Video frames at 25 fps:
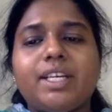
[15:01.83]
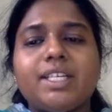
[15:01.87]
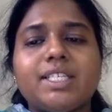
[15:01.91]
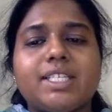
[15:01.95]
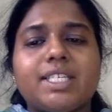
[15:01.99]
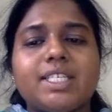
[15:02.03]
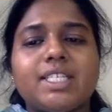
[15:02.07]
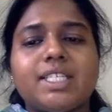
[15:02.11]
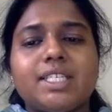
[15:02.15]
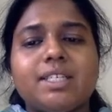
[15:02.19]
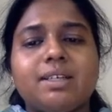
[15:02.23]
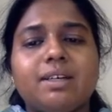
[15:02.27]

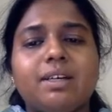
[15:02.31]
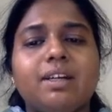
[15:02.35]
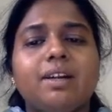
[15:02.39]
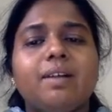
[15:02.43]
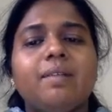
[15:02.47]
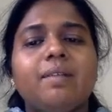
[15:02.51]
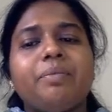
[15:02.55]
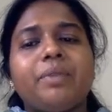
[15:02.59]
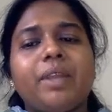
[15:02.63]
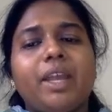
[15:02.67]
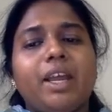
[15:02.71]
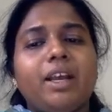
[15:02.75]
system,
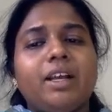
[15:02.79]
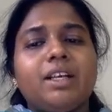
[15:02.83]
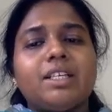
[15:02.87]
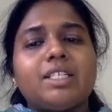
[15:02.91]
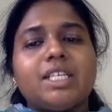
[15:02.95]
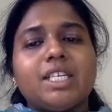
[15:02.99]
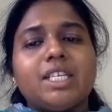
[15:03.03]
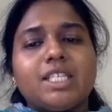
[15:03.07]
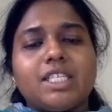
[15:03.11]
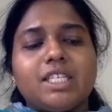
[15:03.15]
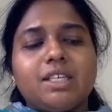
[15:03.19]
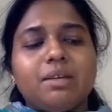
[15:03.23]

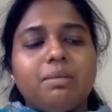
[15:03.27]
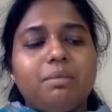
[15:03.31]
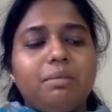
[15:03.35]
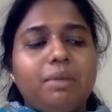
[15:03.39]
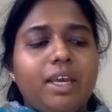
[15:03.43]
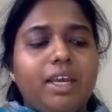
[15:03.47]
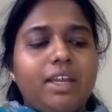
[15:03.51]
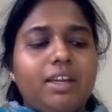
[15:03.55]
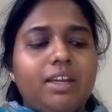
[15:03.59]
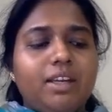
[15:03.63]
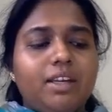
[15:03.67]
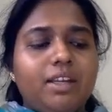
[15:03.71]

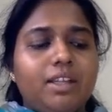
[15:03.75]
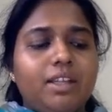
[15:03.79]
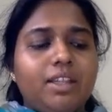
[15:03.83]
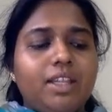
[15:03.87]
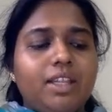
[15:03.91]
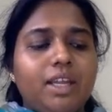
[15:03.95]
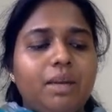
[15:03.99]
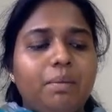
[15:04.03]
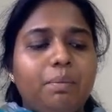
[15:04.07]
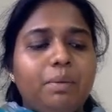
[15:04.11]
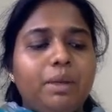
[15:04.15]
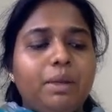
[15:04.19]
and
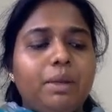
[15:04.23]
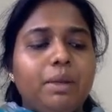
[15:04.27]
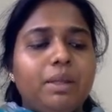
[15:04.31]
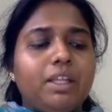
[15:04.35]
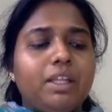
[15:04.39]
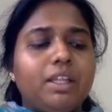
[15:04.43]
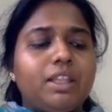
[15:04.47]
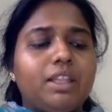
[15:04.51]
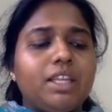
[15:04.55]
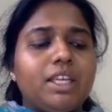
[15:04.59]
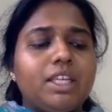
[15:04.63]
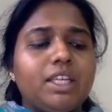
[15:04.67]
then
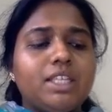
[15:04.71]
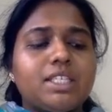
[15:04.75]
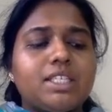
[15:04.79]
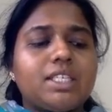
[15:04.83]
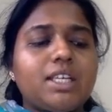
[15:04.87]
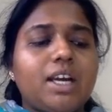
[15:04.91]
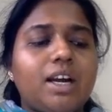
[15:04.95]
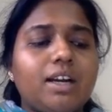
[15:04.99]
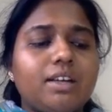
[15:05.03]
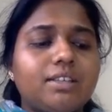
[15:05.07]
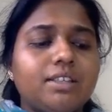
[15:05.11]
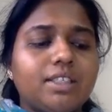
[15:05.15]
things
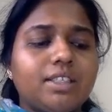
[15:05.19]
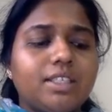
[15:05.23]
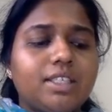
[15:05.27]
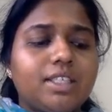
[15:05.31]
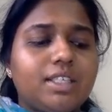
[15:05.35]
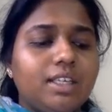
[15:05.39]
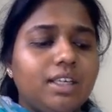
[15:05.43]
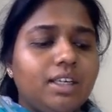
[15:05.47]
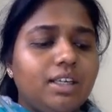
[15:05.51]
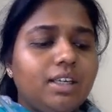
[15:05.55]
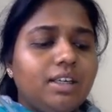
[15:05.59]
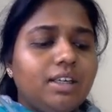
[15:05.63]
started
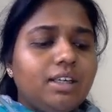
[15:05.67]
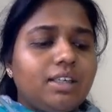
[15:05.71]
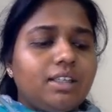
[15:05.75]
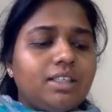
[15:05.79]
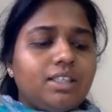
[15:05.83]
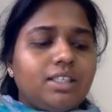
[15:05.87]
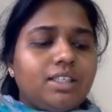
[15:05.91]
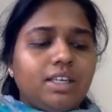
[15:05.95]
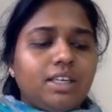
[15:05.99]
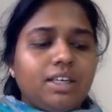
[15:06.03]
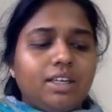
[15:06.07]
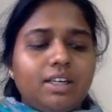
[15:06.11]

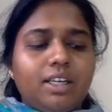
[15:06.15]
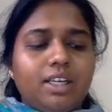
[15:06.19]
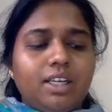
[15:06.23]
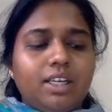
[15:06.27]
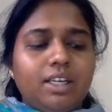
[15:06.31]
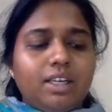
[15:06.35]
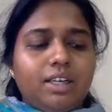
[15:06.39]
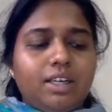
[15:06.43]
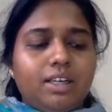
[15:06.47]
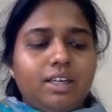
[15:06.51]
turning